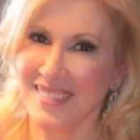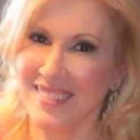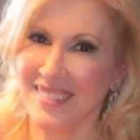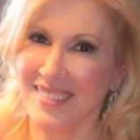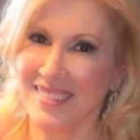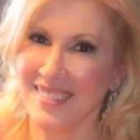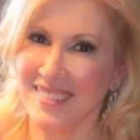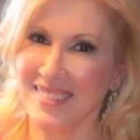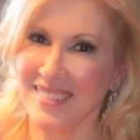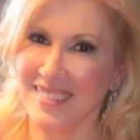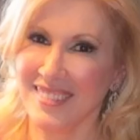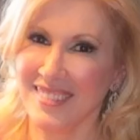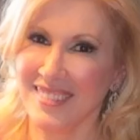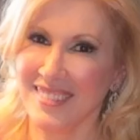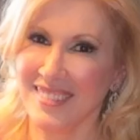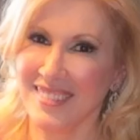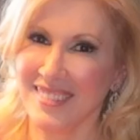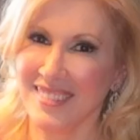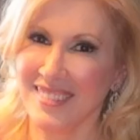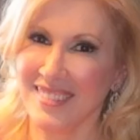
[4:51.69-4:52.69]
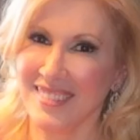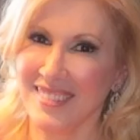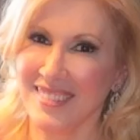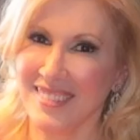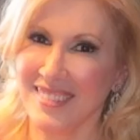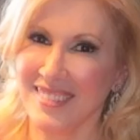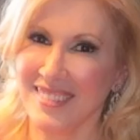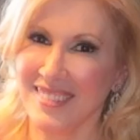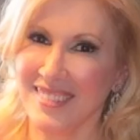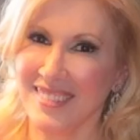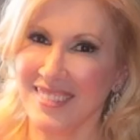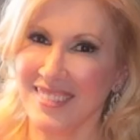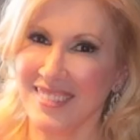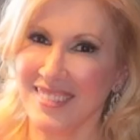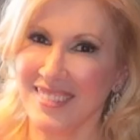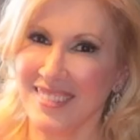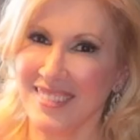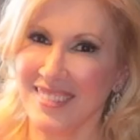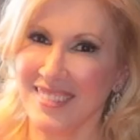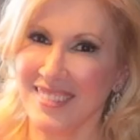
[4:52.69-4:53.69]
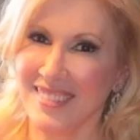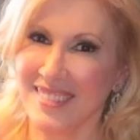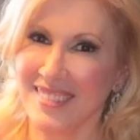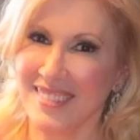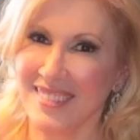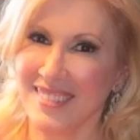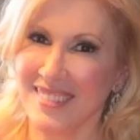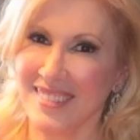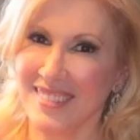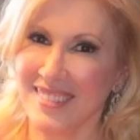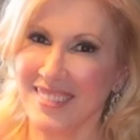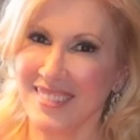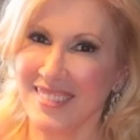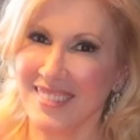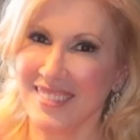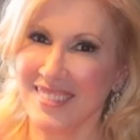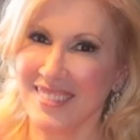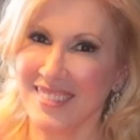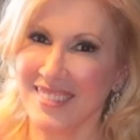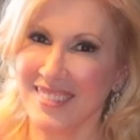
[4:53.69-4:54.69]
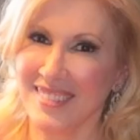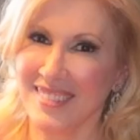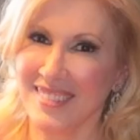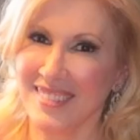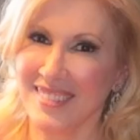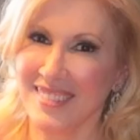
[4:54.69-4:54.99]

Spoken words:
This is a still picture; no speech is visible.